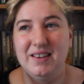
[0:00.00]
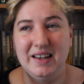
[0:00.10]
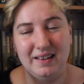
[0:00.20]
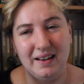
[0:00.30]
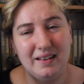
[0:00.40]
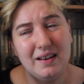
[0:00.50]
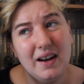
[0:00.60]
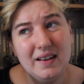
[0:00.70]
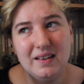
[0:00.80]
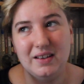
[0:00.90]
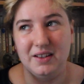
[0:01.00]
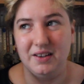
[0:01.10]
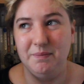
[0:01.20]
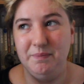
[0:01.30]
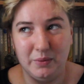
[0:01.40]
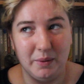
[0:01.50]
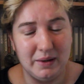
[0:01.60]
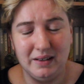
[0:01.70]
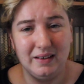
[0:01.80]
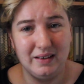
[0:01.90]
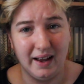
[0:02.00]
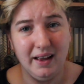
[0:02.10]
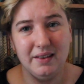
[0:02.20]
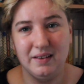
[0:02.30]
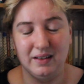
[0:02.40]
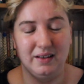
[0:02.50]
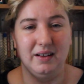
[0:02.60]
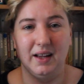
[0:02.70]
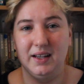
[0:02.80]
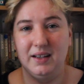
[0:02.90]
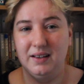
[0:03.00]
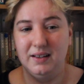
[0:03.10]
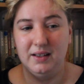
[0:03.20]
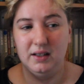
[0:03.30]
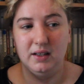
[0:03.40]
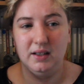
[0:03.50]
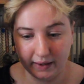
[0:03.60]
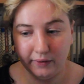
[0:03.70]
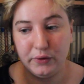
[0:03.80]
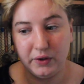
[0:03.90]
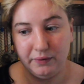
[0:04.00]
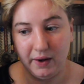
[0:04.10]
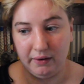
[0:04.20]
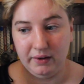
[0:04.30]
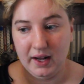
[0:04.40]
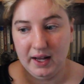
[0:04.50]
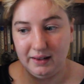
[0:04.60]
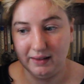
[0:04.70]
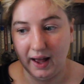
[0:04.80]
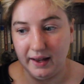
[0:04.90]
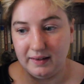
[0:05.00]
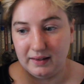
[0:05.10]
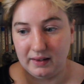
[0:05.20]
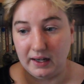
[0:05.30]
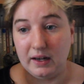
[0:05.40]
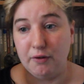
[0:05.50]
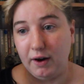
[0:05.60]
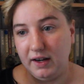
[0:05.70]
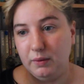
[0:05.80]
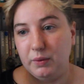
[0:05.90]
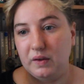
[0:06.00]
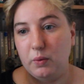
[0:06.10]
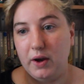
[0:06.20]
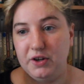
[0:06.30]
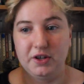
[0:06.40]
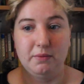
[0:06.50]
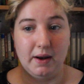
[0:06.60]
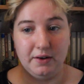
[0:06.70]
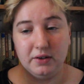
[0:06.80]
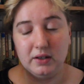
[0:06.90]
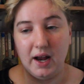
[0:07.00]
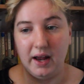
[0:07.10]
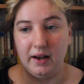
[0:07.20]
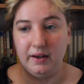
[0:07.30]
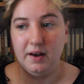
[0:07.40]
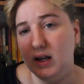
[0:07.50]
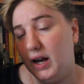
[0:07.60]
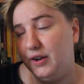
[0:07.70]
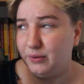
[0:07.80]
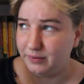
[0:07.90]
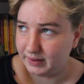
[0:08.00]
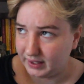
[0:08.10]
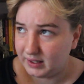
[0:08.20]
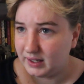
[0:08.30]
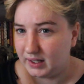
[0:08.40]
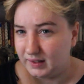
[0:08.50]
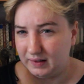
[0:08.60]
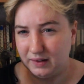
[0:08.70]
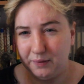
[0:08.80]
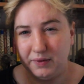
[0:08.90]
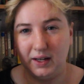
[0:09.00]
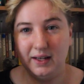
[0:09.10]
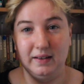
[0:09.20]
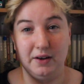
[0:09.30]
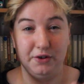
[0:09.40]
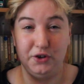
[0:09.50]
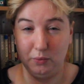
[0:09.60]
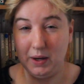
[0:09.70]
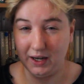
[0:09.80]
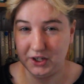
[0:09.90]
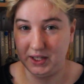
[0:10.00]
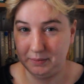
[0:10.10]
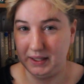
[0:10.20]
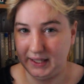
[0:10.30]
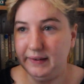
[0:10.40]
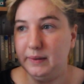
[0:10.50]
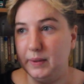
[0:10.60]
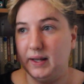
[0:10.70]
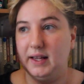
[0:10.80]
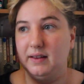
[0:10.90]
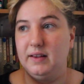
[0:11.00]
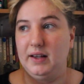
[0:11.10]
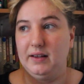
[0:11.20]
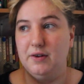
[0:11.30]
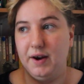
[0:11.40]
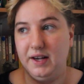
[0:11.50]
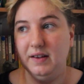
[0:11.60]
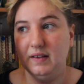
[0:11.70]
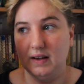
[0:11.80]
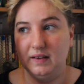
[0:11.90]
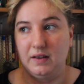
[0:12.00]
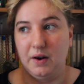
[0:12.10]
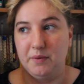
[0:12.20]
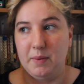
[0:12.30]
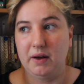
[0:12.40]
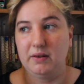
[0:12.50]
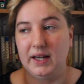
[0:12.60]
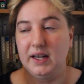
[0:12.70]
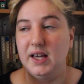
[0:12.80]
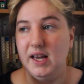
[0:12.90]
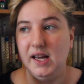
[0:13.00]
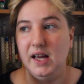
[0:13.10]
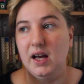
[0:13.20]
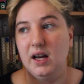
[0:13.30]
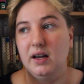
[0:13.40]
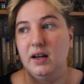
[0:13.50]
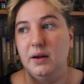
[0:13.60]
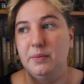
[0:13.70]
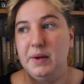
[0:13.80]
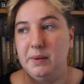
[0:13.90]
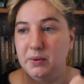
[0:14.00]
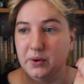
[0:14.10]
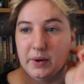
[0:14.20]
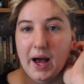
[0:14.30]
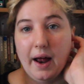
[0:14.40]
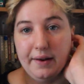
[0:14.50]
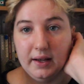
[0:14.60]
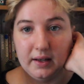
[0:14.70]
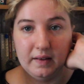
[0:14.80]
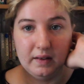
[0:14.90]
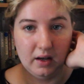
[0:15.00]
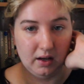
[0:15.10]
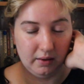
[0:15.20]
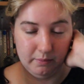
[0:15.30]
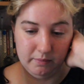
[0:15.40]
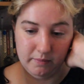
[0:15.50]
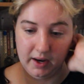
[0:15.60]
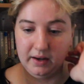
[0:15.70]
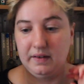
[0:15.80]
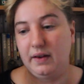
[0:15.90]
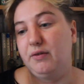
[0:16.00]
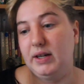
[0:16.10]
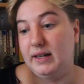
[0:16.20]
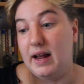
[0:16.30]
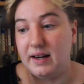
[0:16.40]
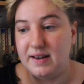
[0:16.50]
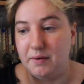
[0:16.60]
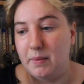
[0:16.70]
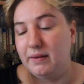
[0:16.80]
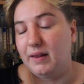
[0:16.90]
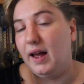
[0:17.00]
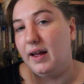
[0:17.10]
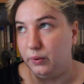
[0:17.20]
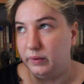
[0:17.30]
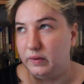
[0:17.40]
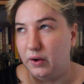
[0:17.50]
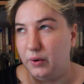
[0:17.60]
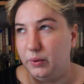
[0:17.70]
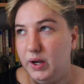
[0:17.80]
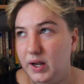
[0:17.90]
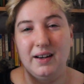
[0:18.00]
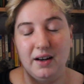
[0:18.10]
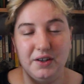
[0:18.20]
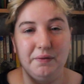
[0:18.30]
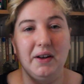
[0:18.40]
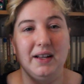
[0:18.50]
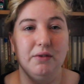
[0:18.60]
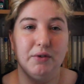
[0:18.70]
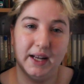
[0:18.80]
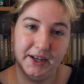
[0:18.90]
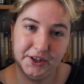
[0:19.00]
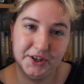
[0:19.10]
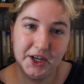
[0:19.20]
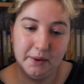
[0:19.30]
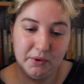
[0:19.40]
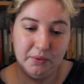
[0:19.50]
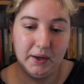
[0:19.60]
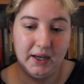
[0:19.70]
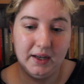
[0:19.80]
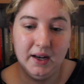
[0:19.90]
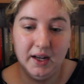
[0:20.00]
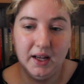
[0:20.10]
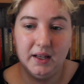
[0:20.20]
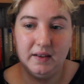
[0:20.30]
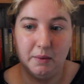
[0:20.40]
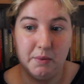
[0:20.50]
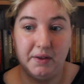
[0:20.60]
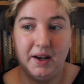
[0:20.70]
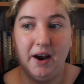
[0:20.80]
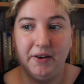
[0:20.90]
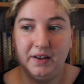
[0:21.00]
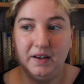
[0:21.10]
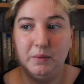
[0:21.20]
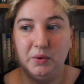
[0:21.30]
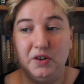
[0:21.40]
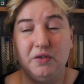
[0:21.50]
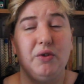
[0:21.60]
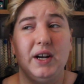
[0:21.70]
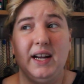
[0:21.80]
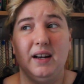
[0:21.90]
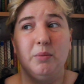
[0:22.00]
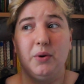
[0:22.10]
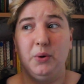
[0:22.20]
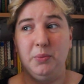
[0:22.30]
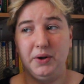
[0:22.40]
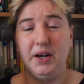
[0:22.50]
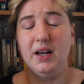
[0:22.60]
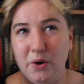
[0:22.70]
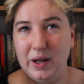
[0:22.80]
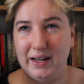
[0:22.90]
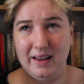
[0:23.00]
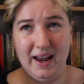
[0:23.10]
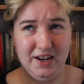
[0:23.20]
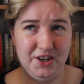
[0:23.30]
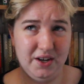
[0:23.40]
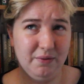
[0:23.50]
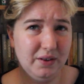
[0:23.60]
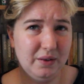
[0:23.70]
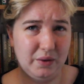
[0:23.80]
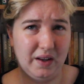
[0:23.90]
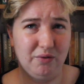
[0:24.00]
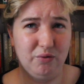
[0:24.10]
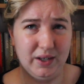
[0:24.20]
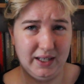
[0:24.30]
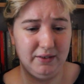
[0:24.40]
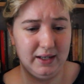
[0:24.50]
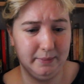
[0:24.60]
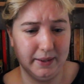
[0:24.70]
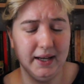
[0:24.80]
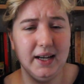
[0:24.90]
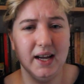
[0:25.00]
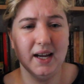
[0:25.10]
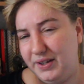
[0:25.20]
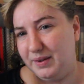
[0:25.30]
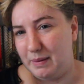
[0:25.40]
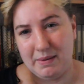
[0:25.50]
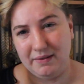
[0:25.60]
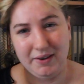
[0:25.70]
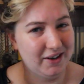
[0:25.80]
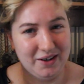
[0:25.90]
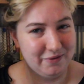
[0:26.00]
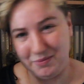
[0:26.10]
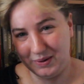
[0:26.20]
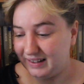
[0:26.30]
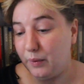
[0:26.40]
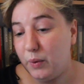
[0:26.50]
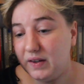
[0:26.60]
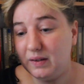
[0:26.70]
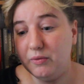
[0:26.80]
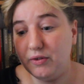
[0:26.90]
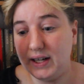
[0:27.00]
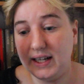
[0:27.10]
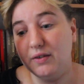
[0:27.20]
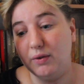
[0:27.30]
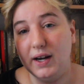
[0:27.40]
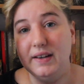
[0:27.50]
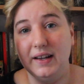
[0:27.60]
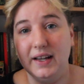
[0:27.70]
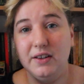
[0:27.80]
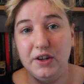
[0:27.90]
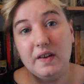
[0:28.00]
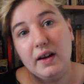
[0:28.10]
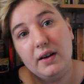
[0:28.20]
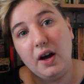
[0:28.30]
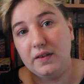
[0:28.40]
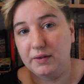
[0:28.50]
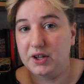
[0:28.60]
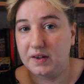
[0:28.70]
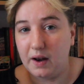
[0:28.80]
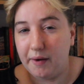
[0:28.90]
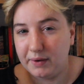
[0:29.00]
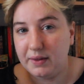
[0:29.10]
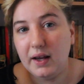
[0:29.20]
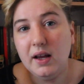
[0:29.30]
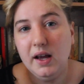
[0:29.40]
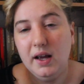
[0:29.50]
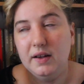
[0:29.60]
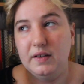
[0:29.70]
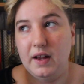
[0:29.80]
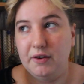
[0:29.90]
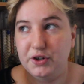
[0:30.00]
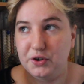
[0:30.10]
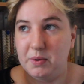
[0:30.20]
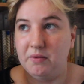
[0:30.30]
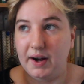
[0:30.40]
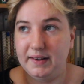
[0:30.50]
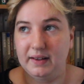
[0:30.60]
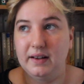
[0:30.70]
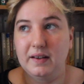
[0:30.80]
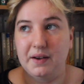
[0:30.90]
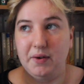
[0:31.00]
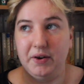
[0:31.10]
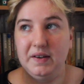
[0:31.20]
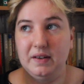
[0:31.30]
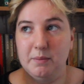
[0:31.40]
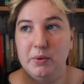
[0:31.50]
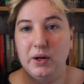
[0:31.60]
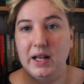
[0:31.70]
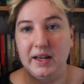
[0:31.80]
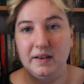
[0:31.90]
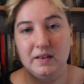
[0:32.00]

desensitized to women's deaths and like and I also found that the narrator was quite judgmental and I don't think it's stuff that like Sarah Schulman actually believes but like the narrator says stuff about like uh, people who are addicts um, and just like really negative about that. Also, I, I, just felt like the relationship between some of the characters was just really inappropriate. No, like the age difference was like really, really big. It just made me very uncomfortable. There was some really good writing, just like girls' visuals and everything. Sarah Schulman writes in this like very simple, clear